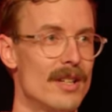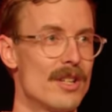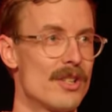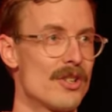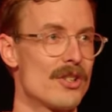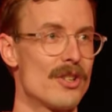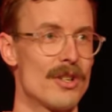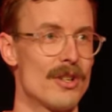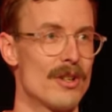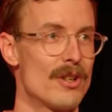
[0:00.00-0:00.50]

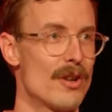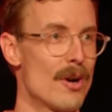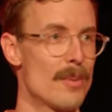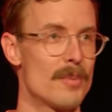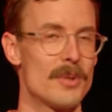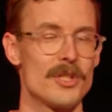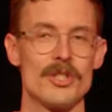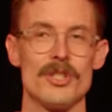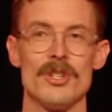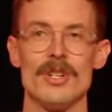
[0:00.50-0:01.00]
certain
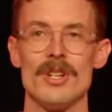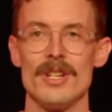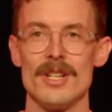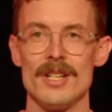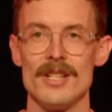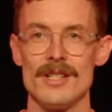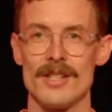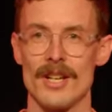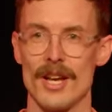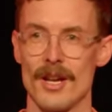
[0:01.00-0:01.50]

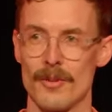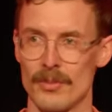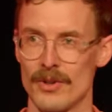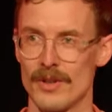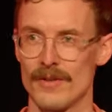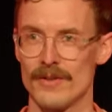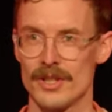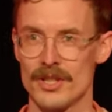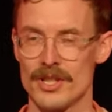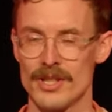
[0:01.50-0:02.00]
opportunities and
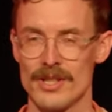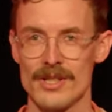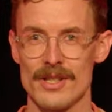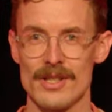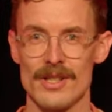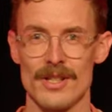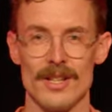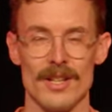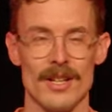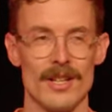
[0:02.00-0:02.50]

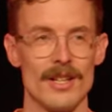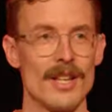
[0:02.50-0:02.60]
privileges